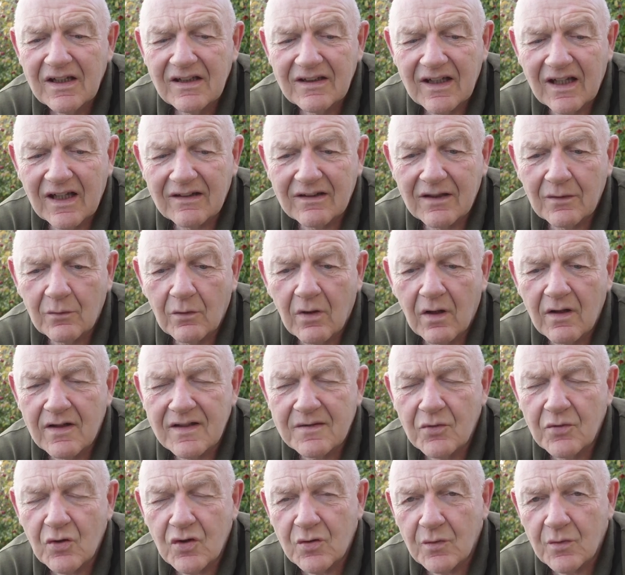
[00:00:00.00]
that there
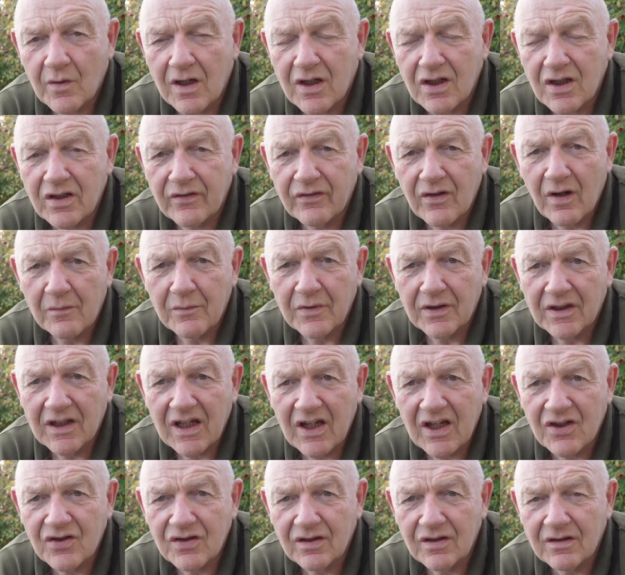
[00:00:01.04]
was mutuality of
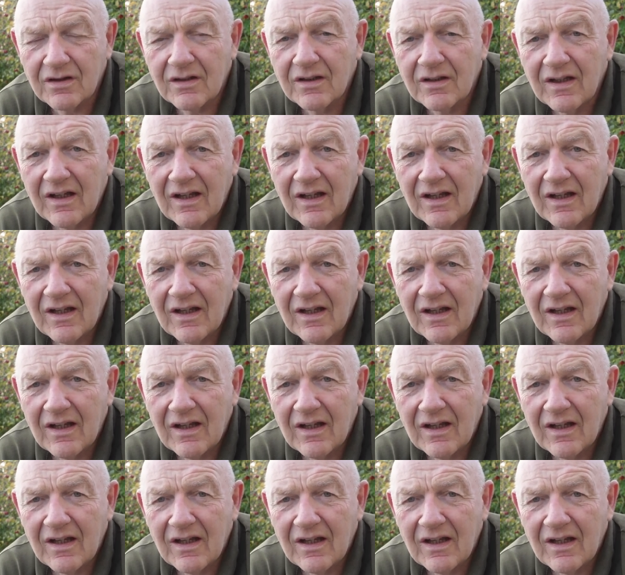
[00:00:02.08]
obligation